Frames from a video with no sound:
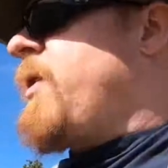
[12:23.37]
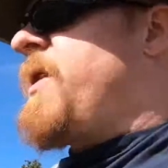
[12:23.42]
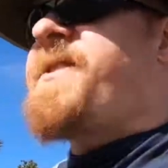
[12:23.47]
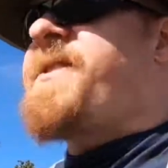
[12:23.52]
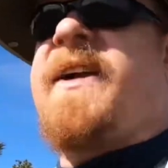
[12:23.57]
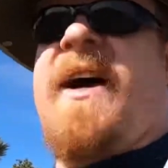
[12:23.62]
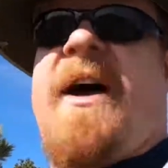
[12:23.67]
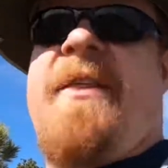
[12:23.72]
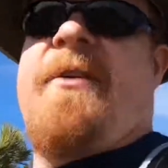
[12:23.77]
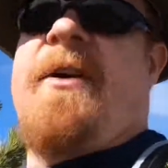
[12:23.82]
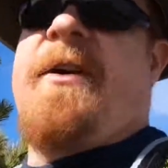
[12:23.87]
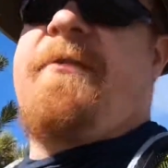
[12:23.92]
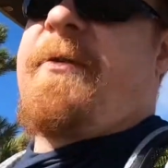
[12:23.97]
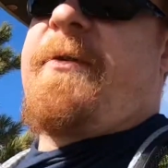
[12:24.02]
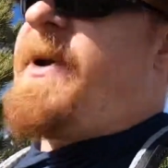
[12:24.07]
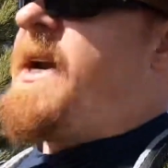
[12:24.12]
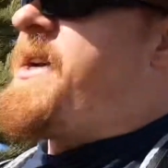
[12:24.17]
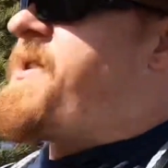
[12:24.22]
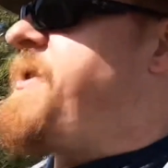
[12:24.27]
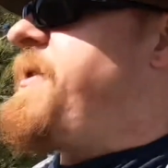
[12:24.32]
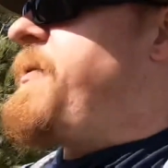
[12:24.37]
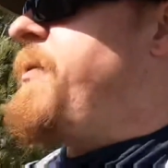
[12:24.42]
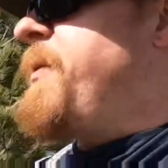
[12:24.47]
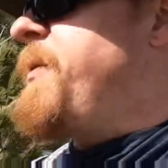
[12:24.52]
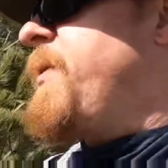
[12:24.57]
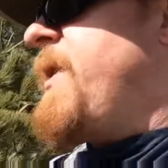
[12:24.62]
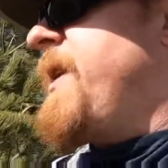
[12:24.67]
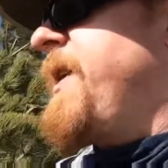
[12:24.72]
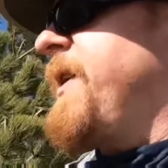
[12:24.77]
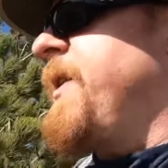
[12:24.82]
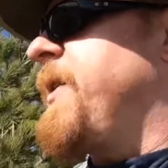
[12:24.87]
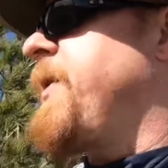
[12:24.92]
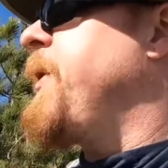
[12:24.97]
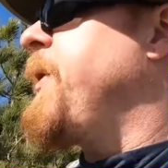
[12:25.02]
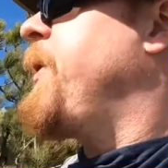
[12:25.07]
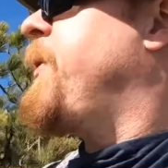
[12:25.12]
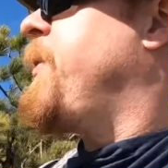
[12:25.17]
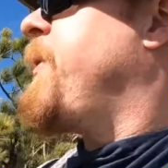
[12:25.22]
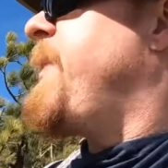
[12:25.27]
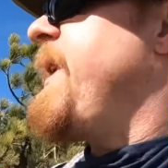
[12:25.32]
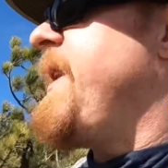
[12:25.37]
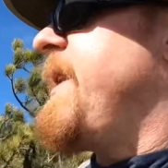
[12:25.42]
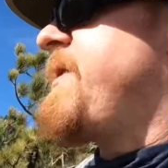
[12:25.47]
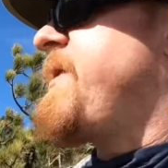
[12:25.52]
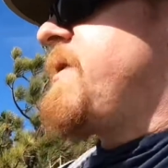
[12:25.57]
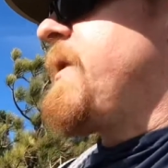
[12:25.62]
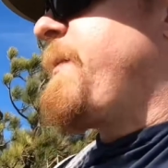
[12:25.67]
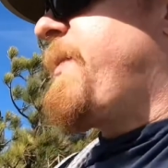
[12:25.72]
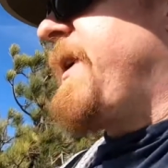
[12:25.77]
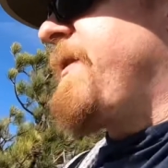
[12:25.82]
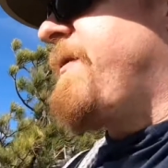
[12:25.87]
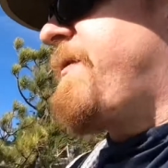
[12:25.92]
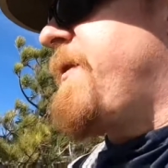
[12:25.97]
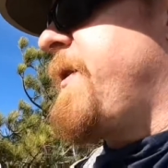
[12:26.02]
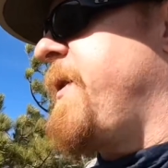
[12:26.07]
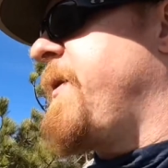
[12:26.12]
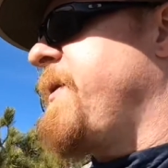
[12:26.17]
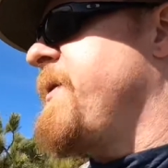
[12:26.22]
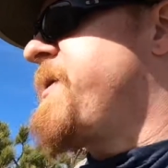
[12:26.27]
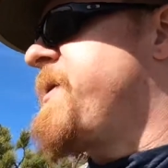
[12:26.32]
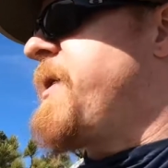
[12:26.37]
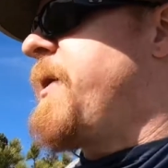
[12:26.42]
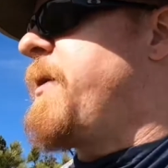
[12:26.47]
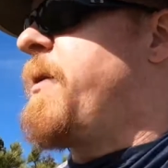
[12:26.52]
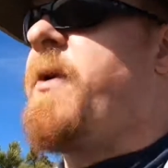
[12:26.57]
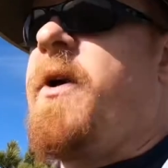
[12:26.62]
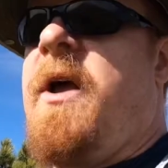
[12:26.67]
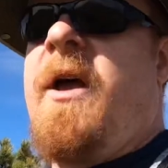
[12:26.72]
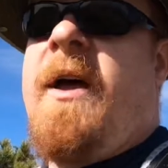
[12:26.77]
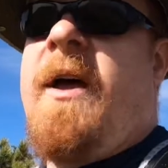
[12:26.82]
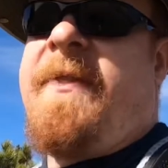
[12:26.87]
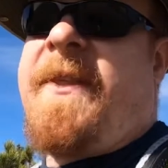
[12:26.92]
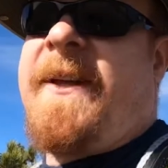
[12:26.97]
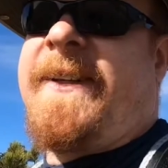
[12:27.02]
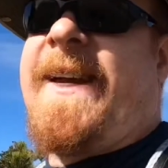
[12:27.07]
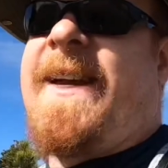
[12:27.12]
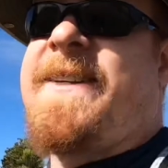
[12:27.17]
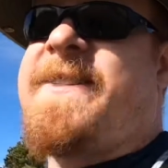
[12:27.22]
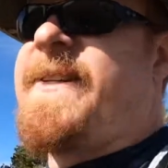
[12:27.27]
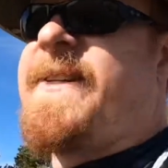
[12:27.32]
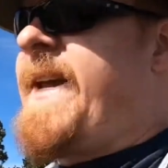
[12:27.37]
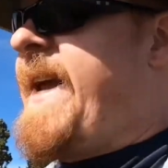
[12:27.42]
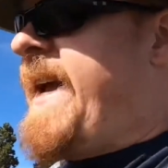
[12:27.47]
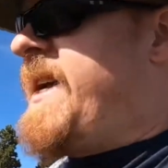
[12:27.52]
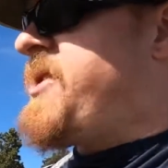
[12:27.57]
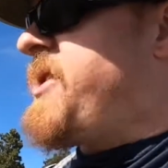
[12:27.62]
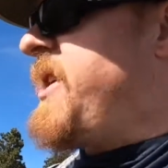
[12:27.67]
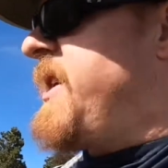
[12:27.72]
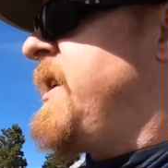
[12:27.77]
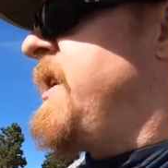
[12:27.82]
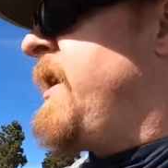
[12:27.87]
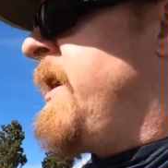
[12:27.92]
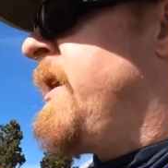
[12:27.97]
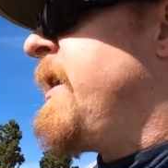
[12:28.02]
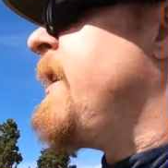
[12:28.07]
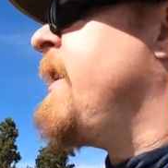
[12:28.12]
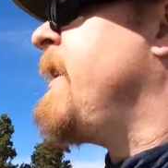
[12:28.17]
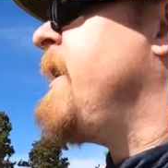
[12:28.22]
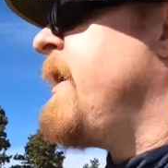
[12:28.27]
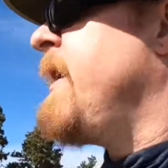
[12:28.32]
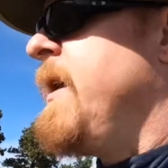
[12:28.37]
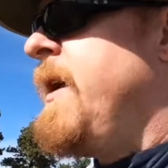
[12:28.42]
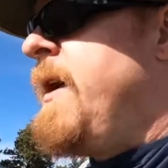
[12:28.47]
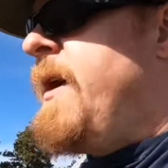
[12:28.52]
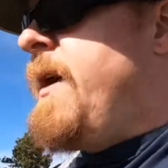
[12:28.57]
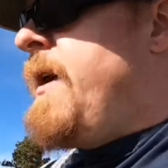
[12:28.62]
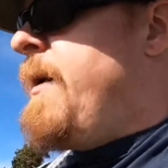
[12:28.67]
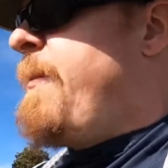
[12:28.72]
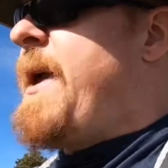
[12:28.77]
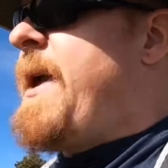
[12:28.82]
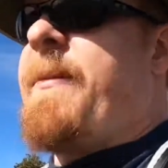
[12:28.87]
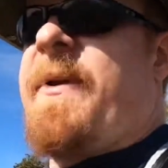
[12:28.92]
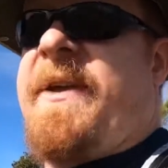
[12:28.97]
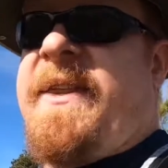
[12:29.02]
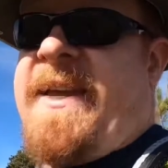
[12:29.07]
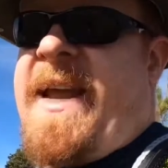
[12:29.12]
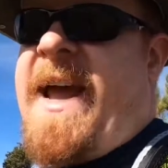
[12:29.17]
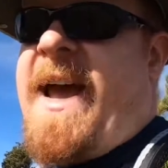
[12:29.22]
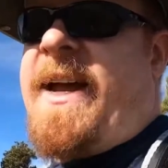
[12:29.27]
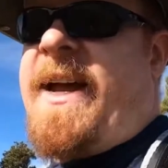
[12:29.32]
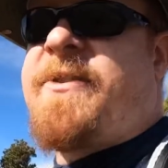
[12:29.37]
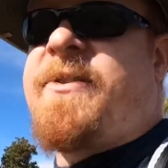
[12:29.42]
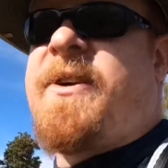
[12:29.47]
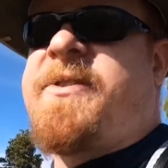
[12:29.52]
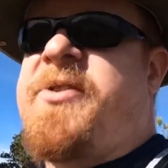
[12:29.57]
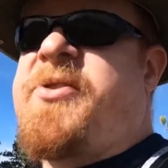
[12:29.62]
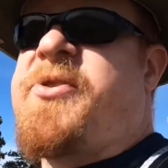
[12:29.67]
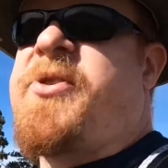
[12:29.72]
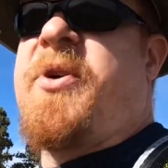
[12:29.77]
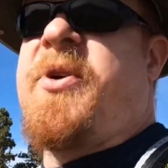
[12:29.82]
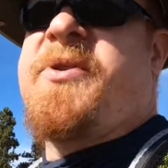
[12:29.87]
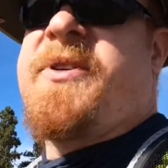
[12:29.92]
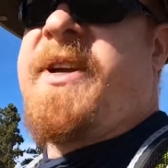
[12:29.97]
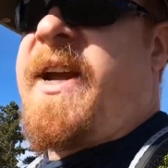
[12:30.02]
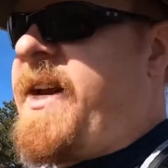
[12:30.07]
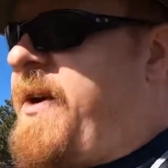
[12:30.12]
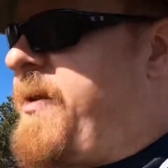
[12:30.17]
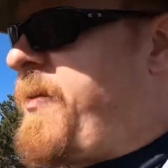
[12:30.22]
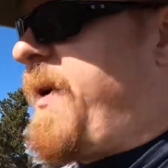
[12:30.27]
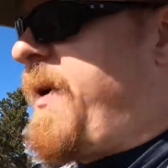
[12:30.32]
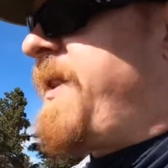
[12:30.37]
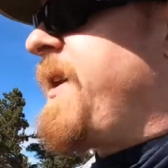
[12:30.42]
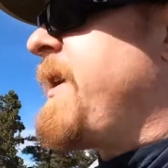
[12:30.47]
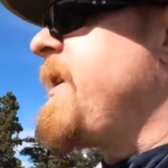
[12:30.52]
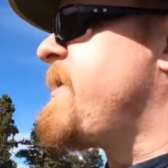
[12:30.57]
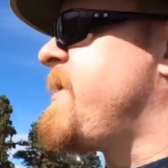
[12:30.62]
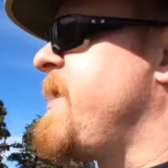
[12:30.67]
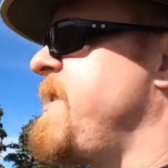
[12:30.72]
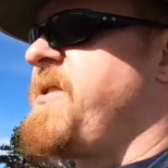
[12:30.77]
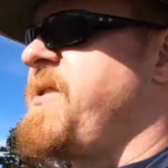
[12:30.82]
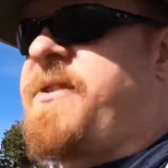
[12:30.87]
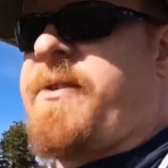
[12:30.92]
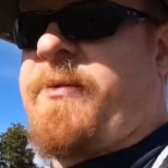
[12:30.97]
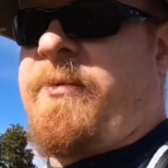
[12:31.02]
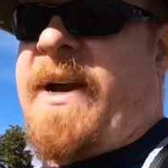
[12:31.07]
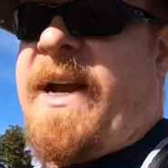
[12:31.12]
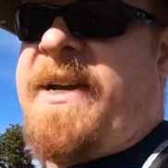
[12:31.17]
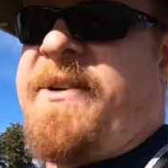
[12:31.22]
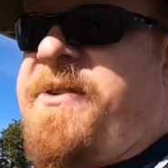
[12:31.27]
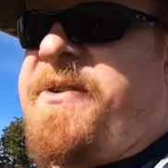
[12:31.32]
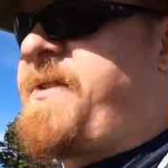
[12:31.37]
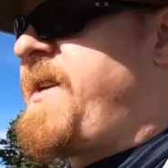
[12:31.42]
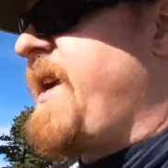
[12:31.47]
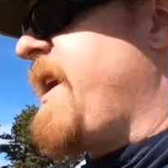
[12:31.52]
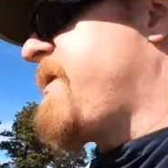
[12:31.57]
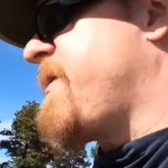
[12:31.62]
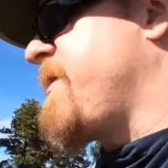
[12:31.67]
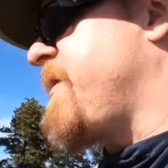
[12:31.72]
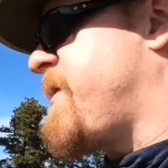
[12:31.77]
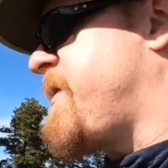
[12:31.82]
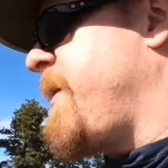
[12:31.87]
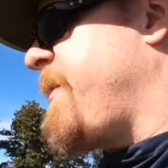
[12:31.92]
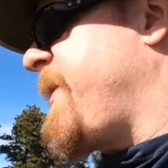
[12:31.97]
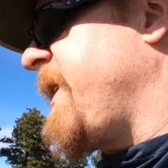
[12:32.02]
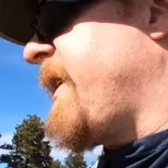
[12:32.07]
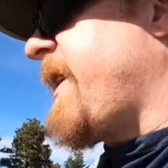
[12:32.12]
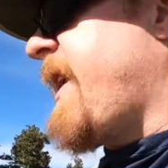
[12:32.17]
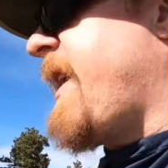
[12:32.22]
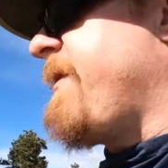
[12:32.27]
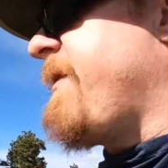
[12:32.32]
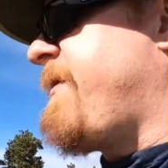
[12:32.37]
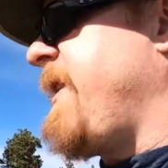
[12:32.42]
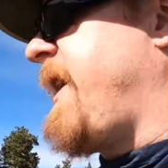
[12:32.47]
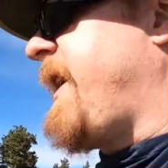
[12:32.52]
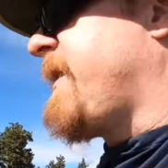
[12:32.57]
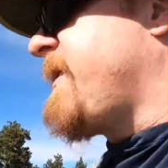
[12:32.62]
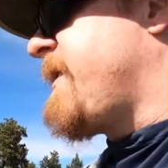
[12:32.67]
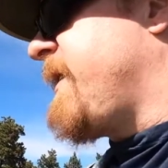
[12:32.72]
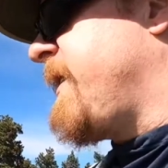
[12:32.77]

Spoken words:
the other information you would want to include would be the trip info. So the destination, maybe the address associated with it, such as a ranger station or something to that effect,